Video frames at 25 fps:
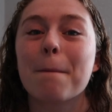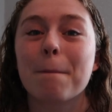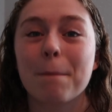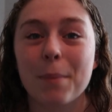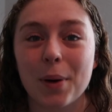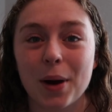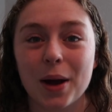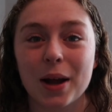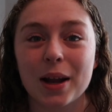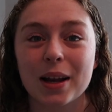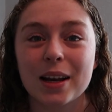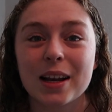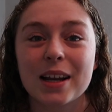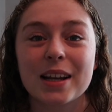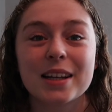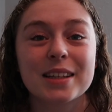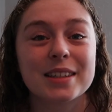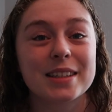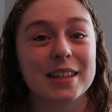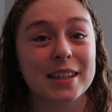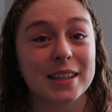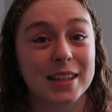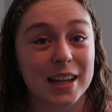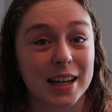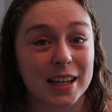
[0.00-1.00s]
But
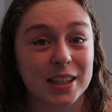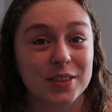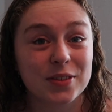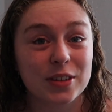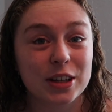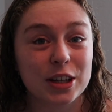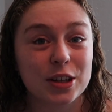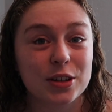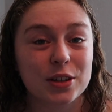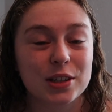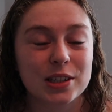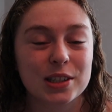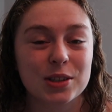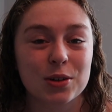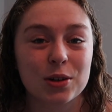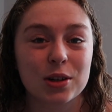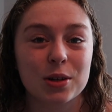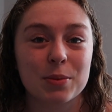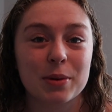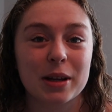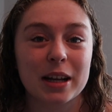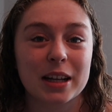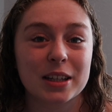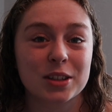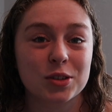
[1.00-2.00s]
today's video is going
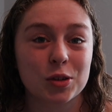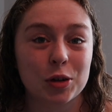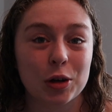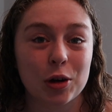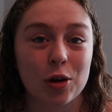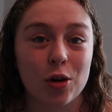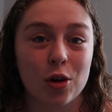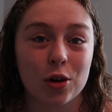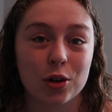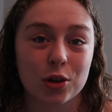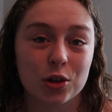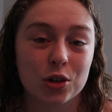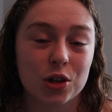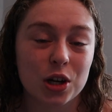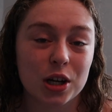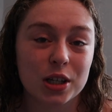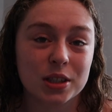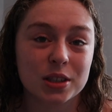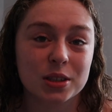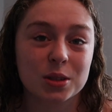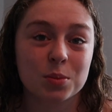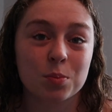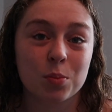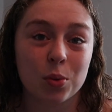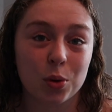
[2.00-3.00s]
to be answering all your
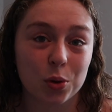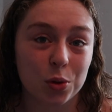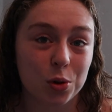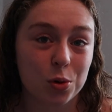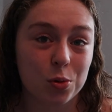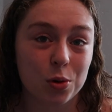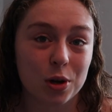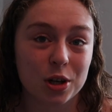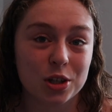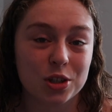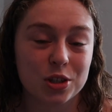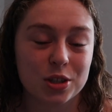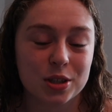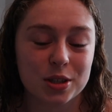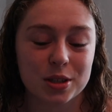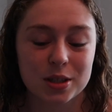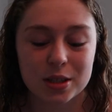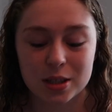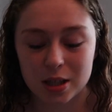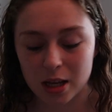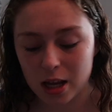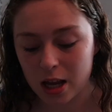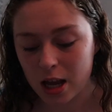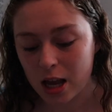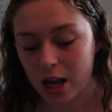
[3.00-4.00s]
guys' birth questions.